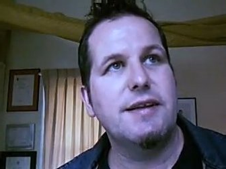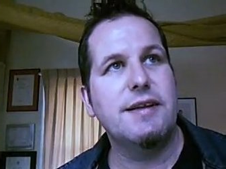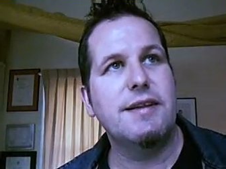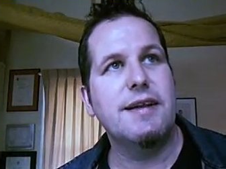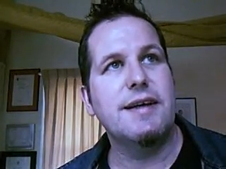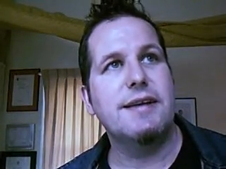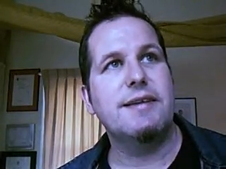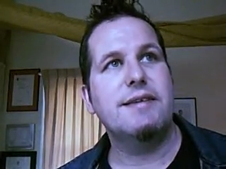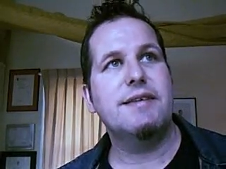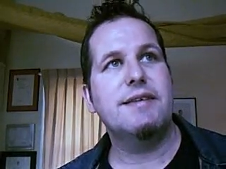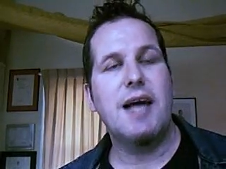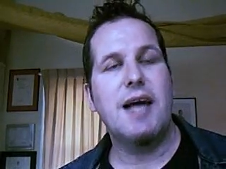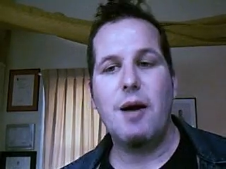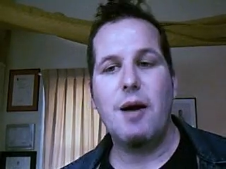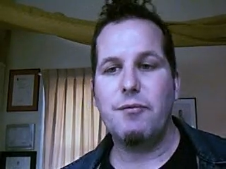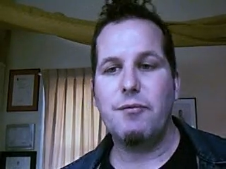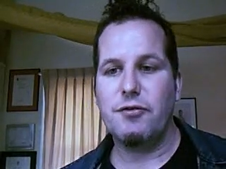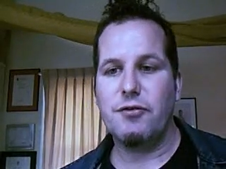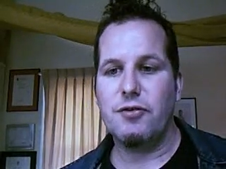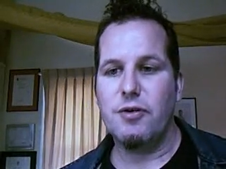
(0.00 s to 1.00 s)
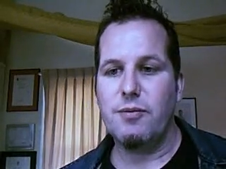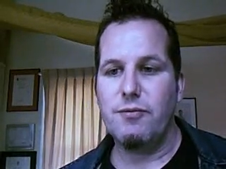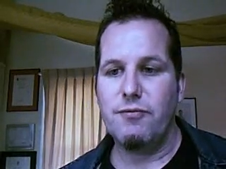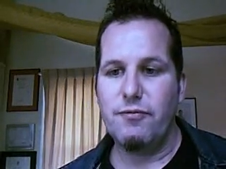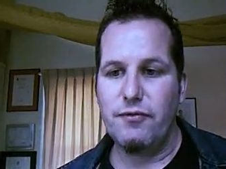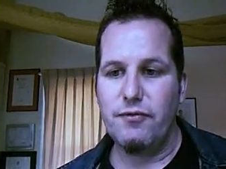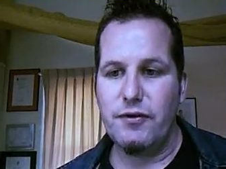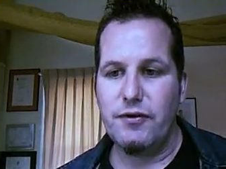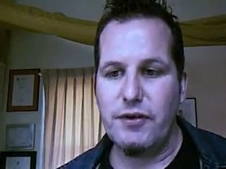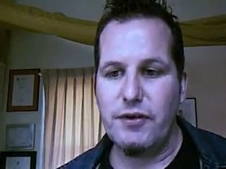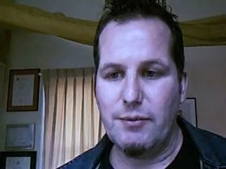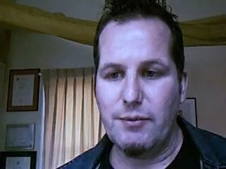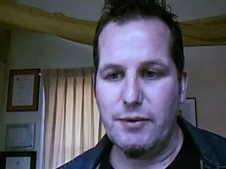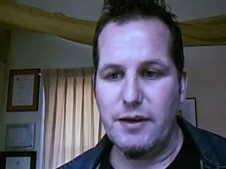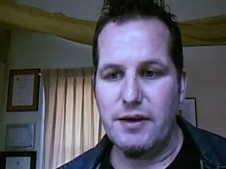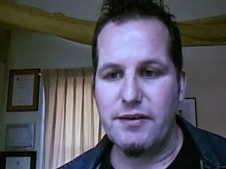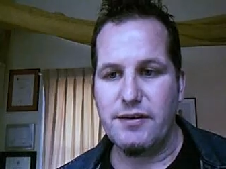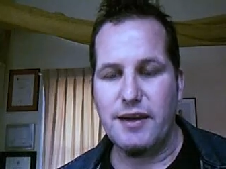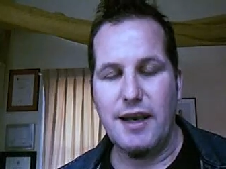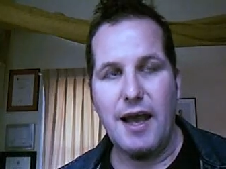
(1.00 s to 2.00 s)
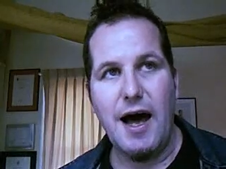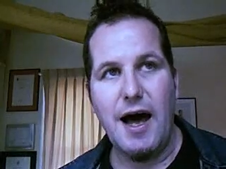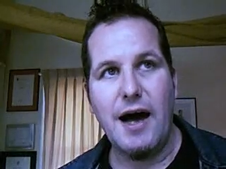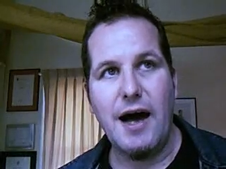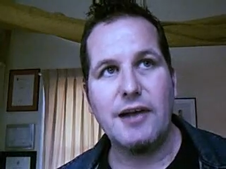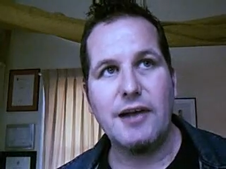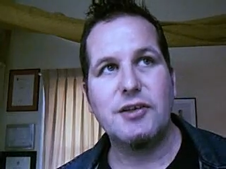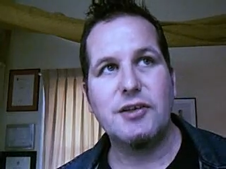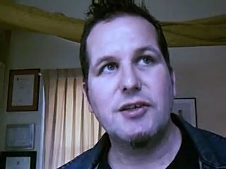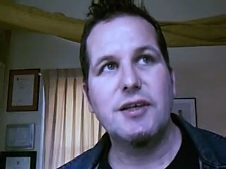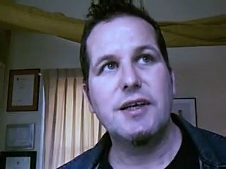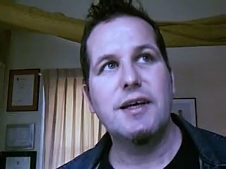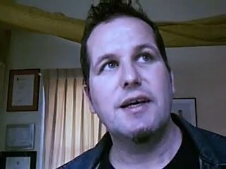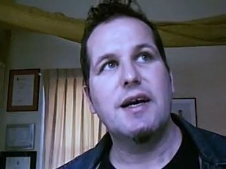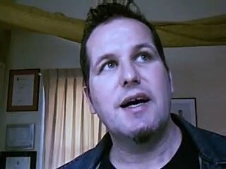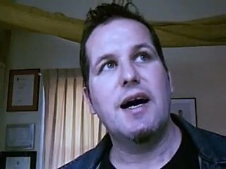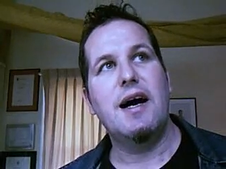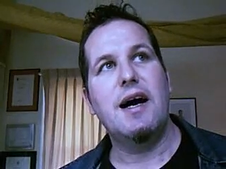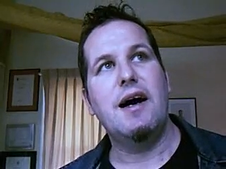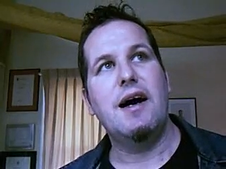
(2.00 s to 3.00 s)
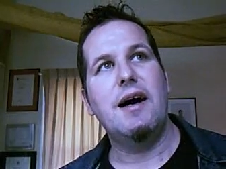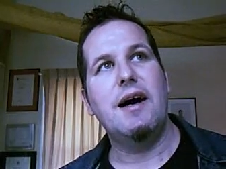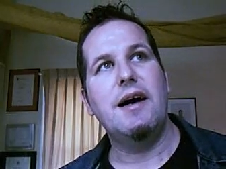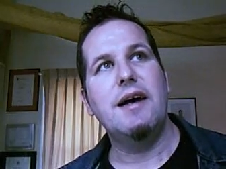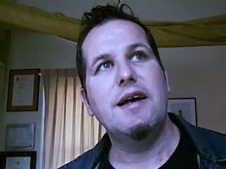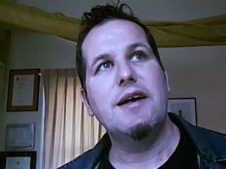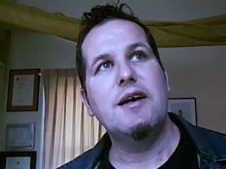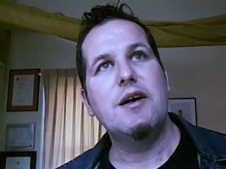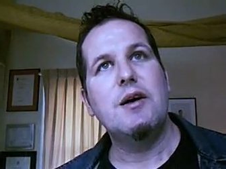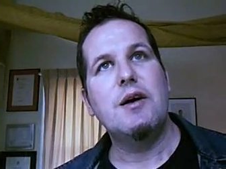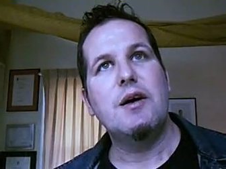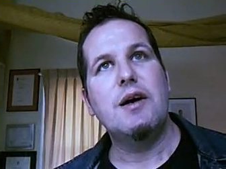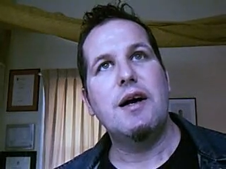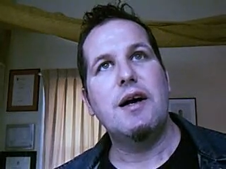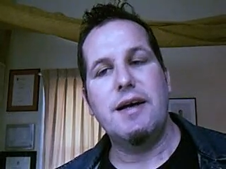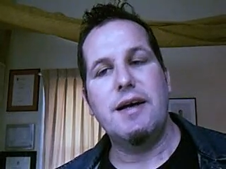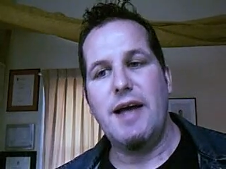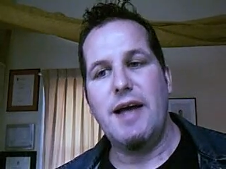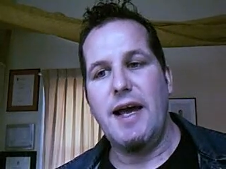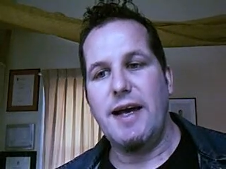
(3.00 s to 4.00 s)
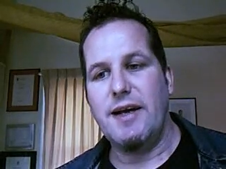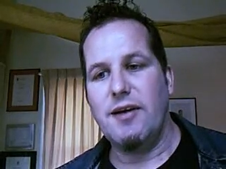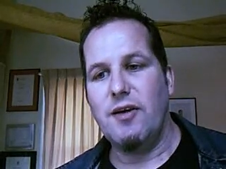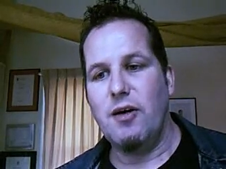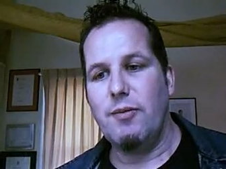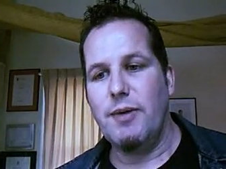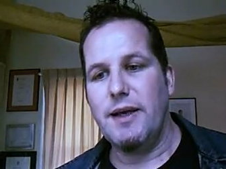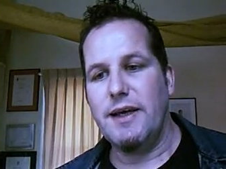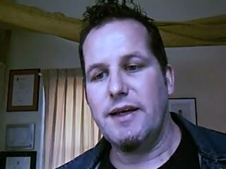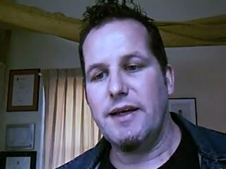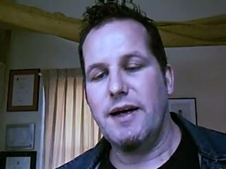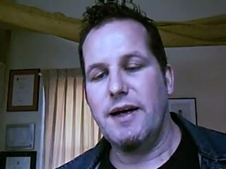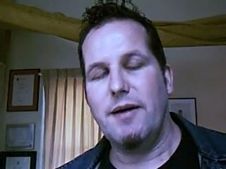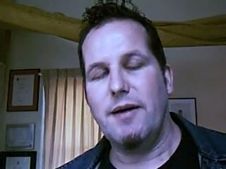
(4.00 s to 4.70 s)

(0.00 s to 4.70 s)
that comes from some of these large economic